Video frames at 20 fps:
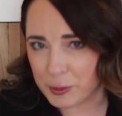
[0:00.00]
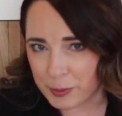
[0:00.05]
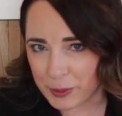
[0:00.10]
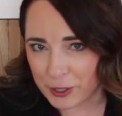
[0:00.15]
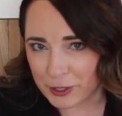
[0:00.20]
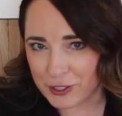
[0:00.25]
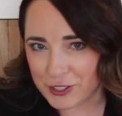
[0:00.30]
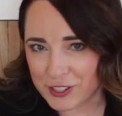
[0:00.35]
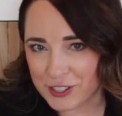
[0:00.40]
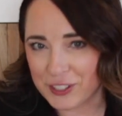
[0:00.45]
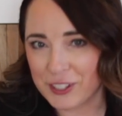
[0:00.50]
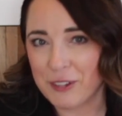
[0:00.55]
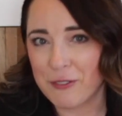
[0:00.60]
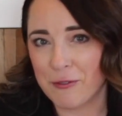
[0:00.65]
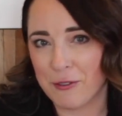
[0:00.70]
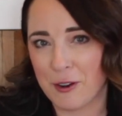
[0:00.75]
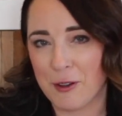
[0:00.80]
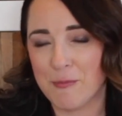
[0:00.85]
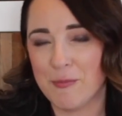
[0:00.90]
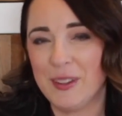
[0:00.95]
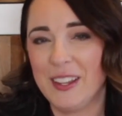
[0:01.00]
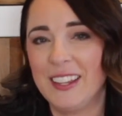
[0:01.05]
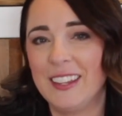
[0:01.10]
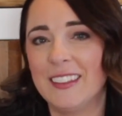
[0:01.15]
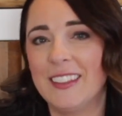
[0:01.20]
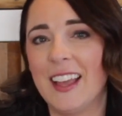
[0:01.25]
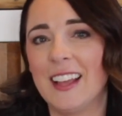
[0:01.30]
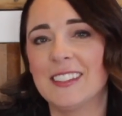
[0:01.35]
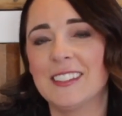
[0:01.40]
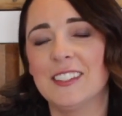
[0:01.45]
spiritually from being
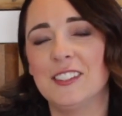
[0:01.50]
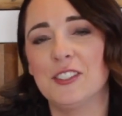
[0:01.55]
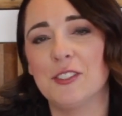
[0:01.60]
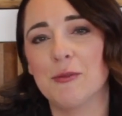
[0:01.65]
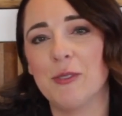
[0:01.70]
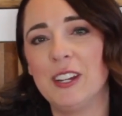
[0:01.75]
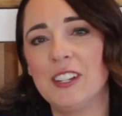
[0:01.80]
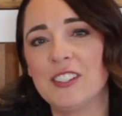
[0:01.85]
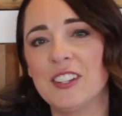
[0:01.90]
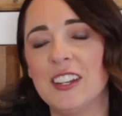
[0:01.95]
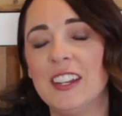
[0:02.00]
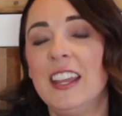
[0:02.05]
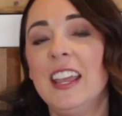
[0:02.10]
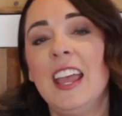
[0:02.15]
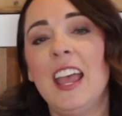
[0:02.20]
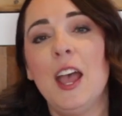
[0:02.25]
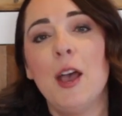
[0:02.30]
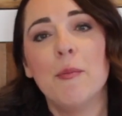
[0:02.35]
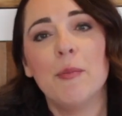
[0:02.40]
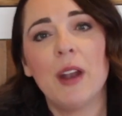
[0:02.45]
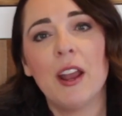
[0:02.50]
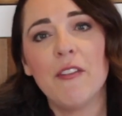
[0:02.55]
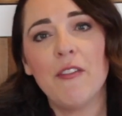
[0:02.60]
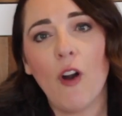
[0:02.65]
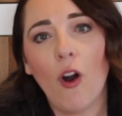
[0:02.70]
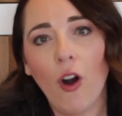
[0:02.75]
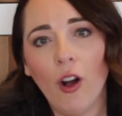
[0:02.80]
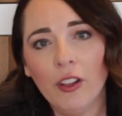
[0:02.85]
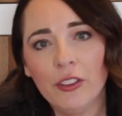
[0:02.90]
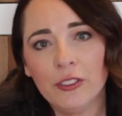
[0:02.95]
in that situation. But I've
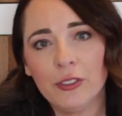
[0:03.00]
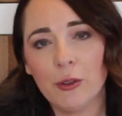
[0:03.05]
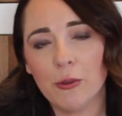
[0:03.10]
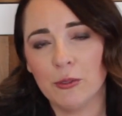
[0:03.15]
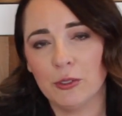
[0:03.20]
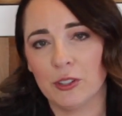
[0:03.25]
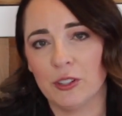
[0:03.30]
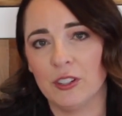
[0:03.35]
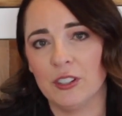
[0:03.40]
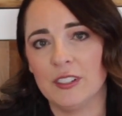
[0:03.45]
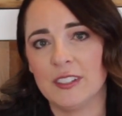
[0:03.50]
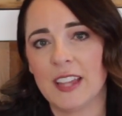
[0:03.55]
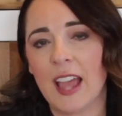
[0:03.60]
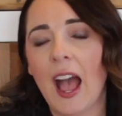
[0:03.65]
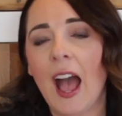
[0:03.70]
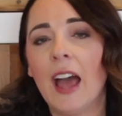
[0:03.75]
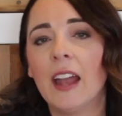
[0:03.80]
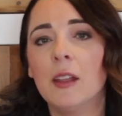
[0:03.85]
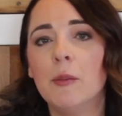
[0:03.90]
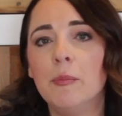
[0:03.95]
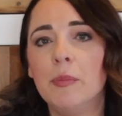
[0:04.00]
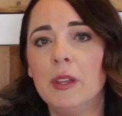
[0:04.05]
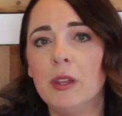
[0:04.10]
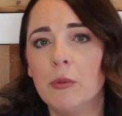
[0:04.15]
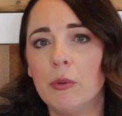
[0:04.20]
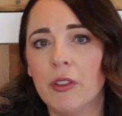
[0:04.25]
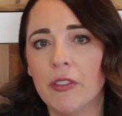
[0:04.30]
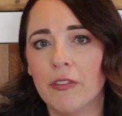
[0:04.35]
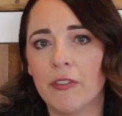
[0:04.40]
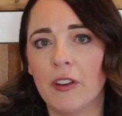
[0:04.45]
also learned how to
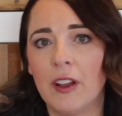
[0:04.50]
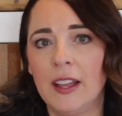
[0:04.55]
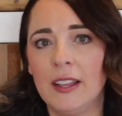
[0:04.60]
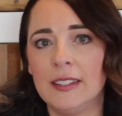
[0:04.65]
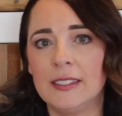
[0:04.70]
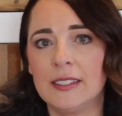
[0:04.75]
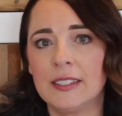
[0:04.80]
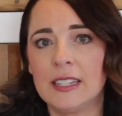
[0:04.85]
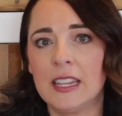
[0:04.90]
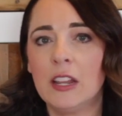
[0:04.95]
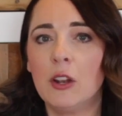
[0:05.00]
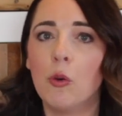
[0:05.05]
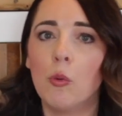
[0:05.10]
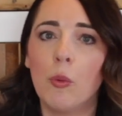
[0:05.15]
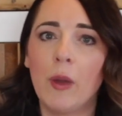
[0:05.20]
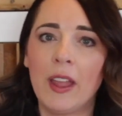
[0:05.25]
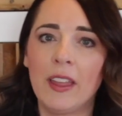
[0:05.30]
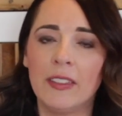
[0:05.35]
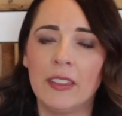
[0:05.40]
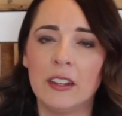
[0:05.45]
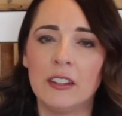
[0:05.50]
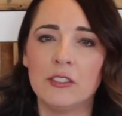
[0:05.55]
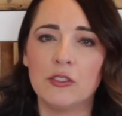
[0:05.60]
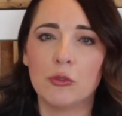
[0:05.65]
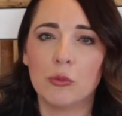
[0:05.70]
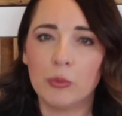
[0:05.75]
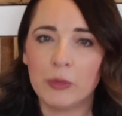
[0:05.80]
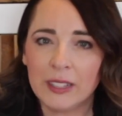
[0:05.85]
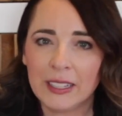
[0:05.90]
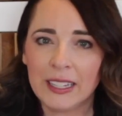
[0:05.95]
be with friends in a way that
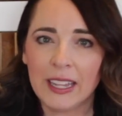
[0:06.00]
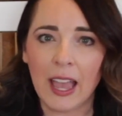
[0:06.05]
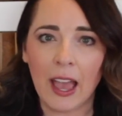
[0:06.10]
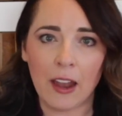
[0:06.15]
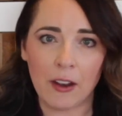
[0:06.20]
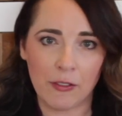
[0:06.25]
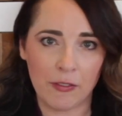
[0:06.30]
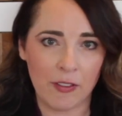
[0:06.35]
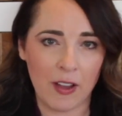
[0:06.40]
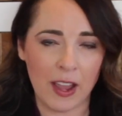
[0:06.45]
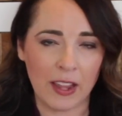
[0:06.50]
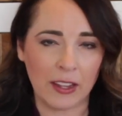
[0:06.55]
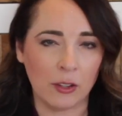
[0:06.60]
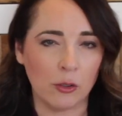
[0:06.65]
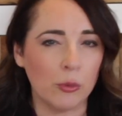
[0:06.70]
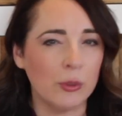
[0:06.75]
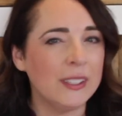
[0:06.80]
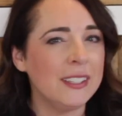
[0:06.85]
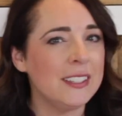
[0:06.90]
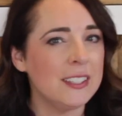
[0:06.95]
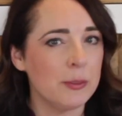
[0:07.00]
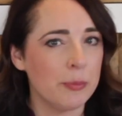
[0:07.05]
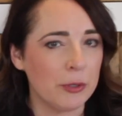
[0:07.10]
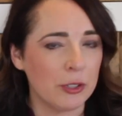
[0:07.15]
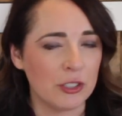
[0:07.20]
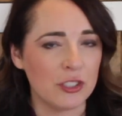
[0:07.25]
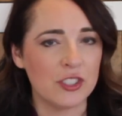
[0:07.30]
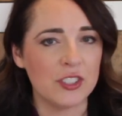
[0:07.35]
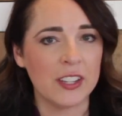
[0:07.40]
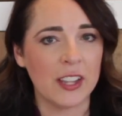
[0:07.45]
is really edifying and really
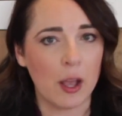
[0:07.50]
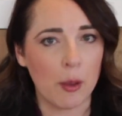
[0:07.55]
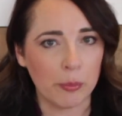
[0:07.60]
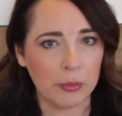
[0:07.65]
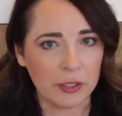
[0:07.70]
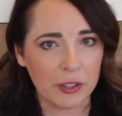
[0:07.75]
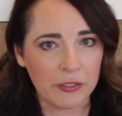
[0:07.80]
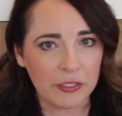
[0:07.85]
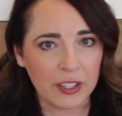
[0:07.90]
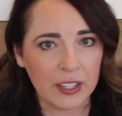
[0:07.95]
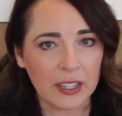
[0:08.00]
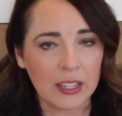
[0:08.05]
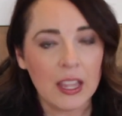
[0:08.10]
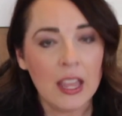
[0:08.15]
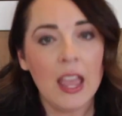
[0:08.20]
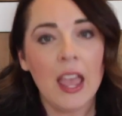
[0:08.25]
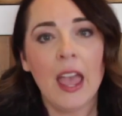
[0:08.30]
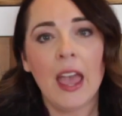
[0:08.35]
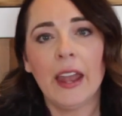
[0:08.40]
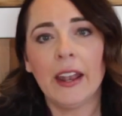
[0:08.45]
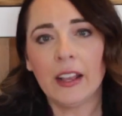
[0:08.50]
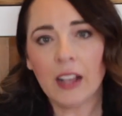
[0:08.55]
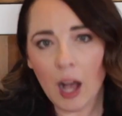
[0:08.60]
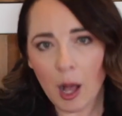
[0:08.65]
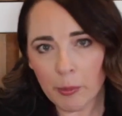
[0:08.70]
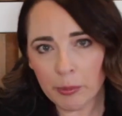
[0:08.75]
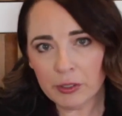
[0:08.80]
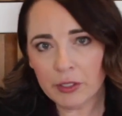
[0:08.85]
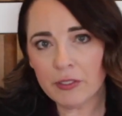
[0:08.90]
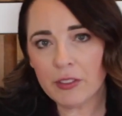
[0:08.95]
spiritually uplifting. And a
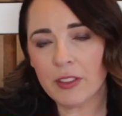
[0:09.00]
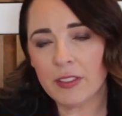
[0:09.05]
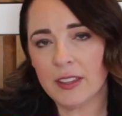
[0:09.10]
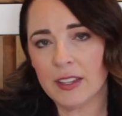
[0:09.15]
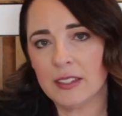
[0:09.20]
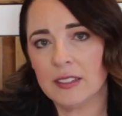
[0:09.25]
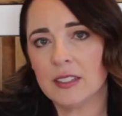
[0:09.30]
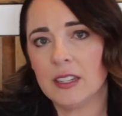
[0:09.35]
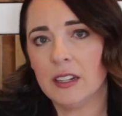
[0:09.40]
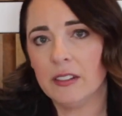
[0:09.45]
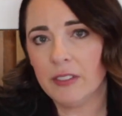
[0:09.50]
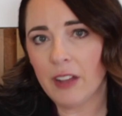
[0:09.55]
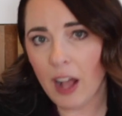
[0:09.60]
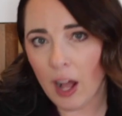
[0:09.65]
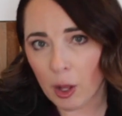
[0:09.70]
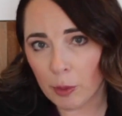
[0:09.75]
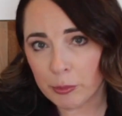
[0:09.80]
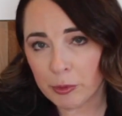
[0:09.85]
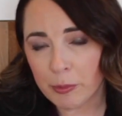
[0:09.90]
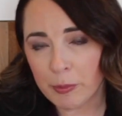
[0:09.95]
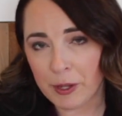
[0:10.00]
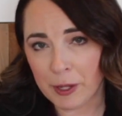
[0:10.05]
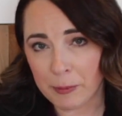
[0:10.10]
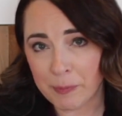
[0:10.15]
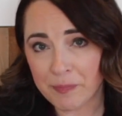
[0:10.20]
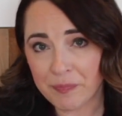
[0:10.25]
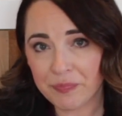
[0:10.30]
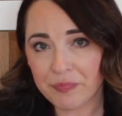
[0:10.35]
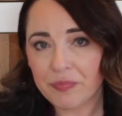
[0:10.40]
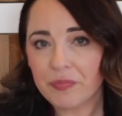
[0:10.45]
couple of the things that have helped
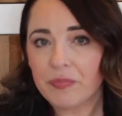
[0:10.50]
me